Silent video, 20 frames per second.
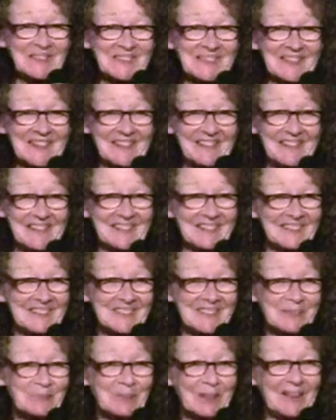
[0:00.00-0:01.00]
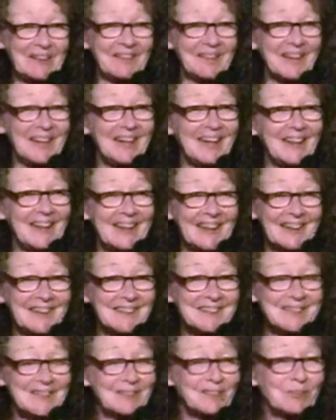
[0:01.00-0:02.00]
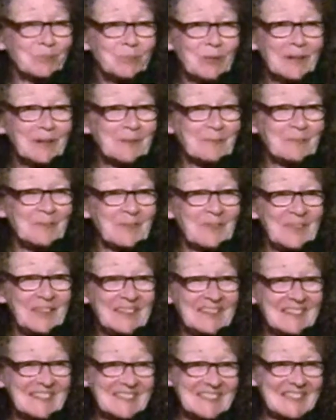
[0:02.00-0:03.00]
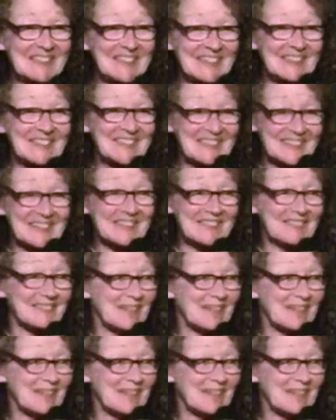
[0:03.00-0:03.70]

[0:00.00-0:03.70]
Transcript: this in Ghana as well. And it's such a wonderful thing to see these kids.